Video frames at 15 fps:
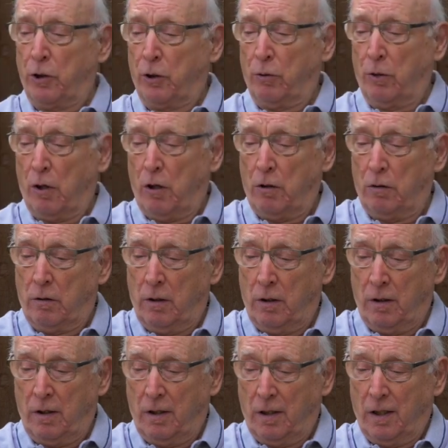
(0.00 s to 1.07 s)
too long
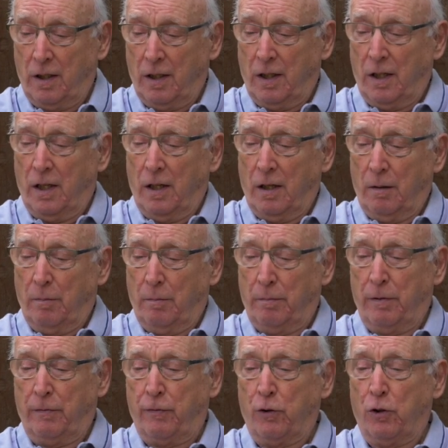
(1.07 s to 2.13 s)

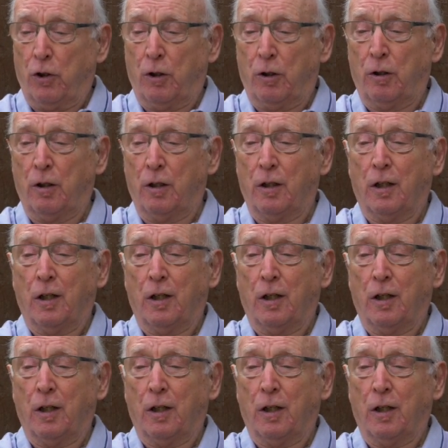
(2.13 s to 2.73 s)
before